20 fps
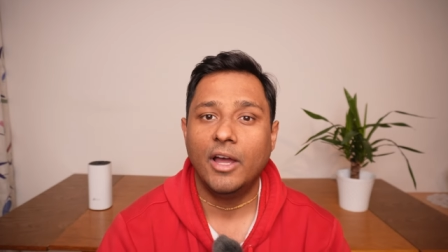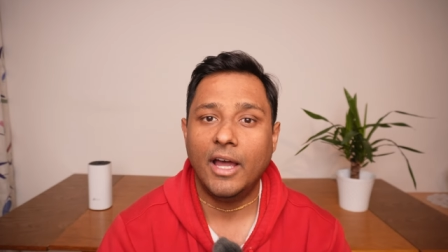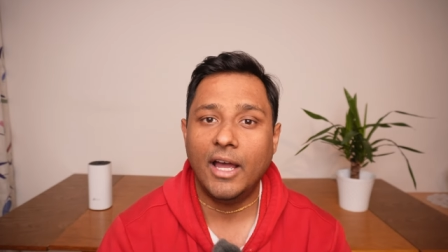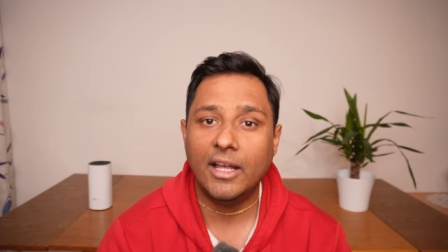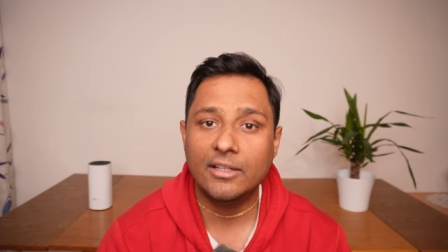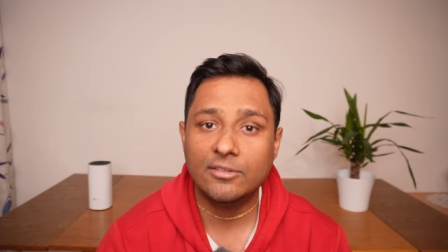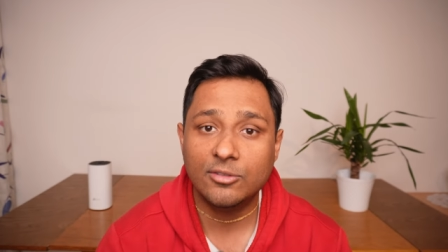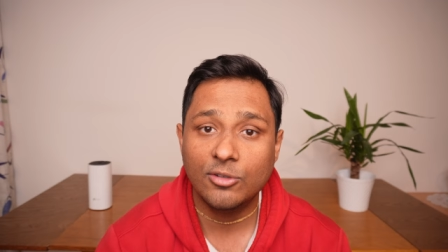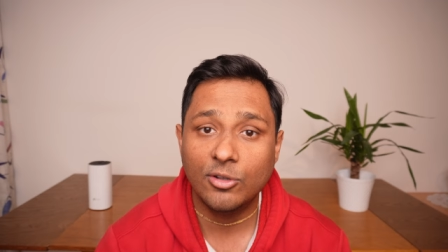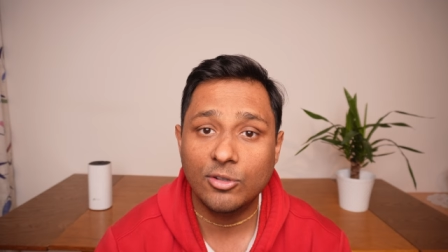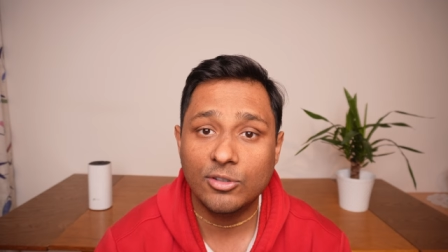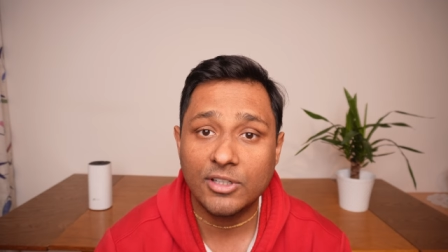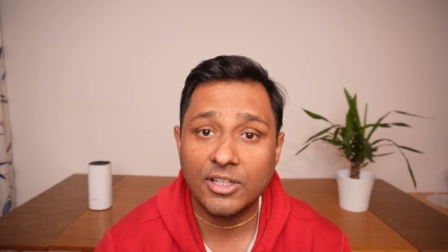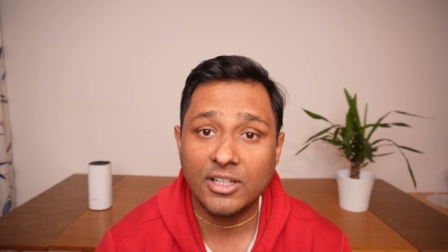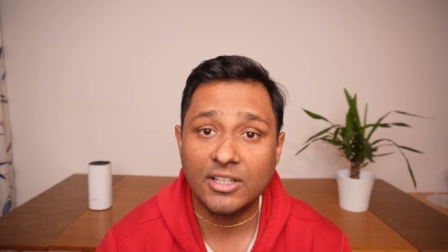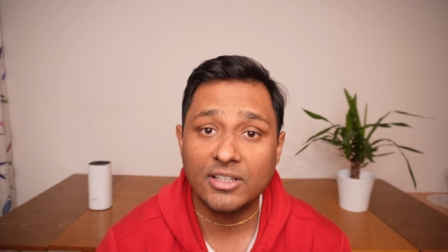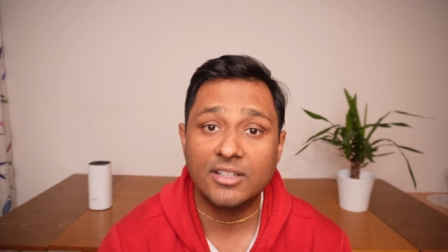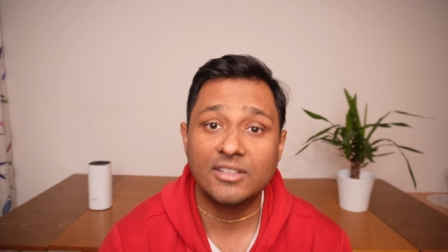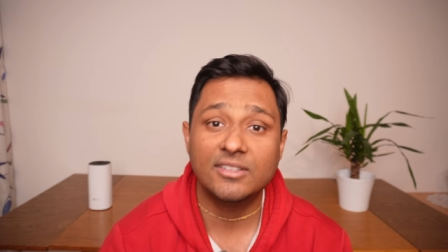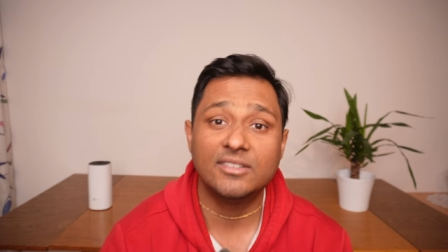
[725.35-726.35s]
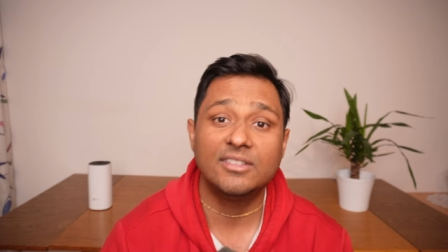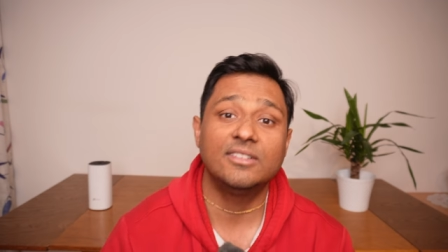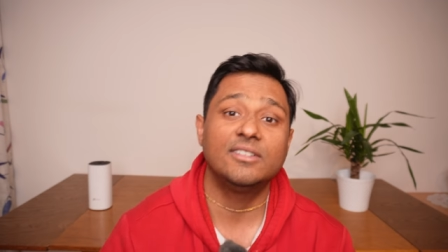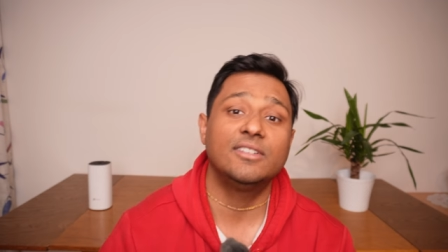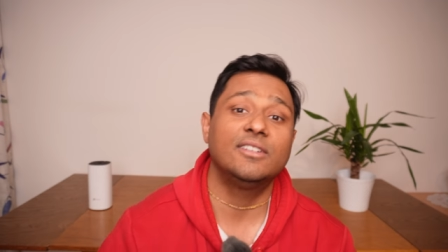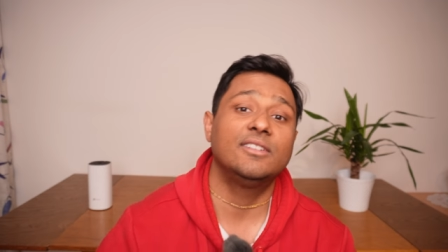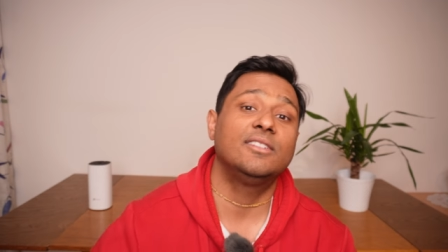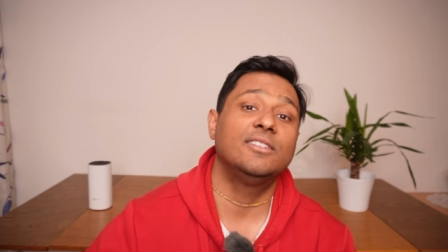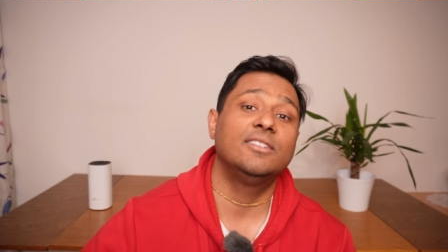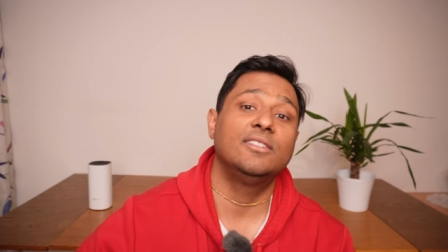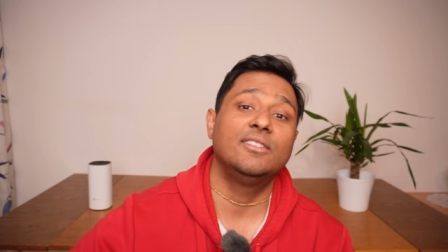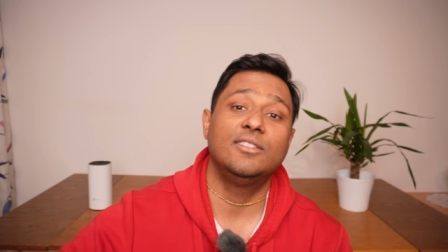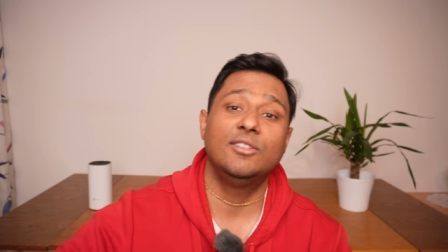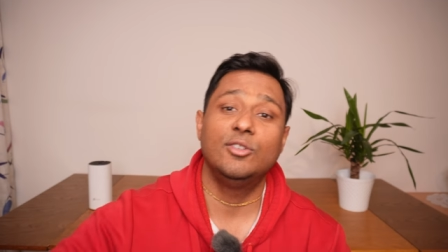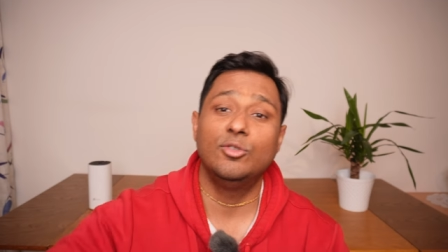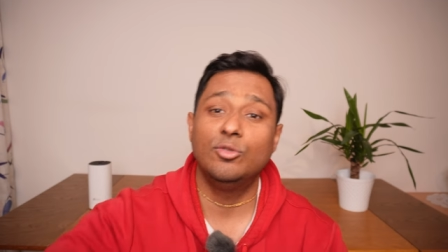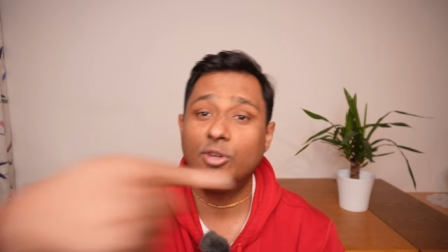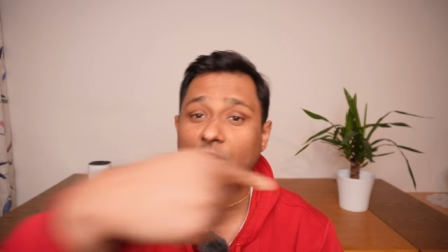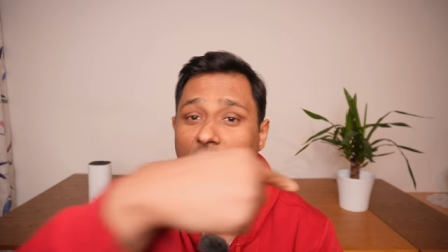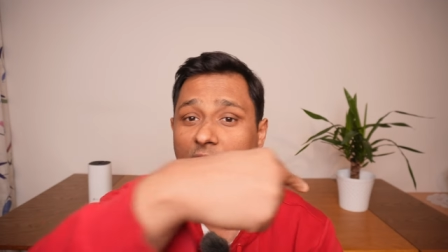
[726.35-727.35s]
astrological consultations
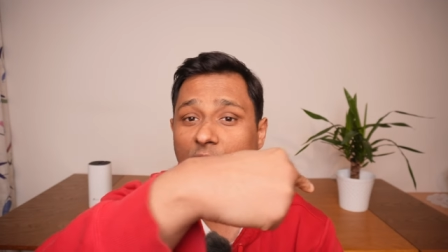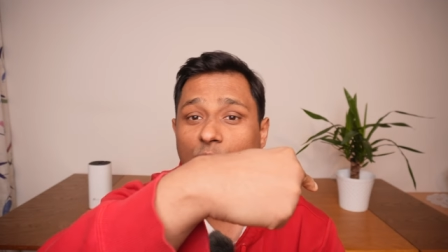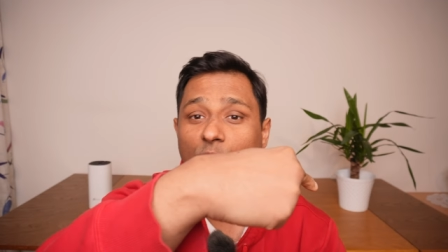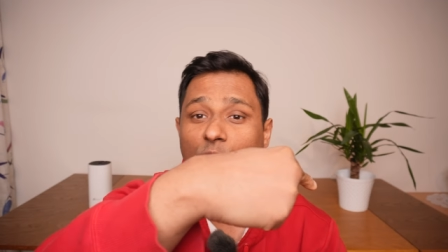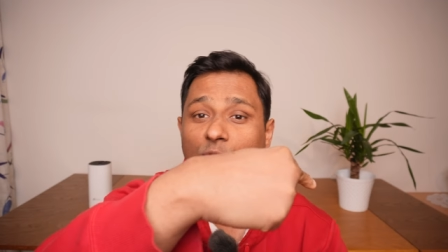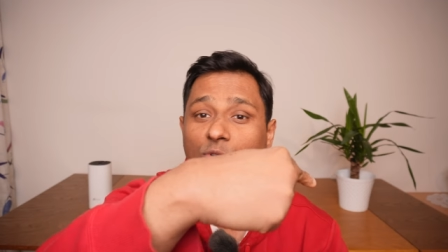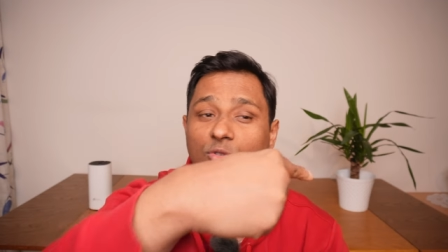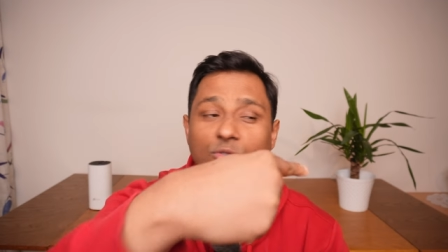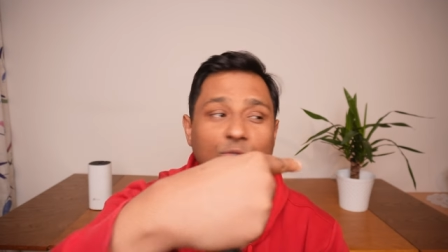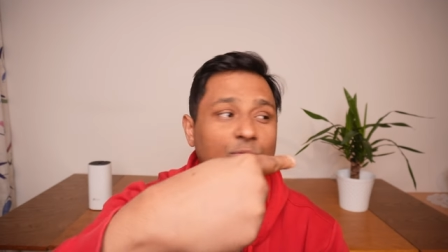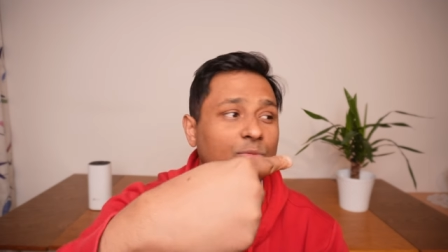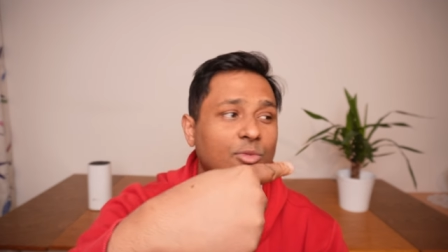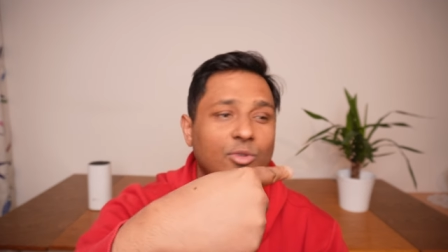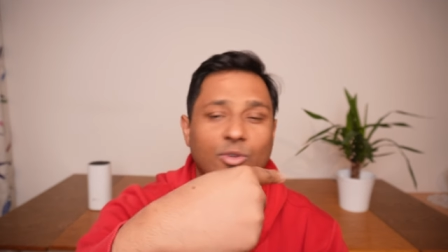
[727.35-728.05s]
you can go to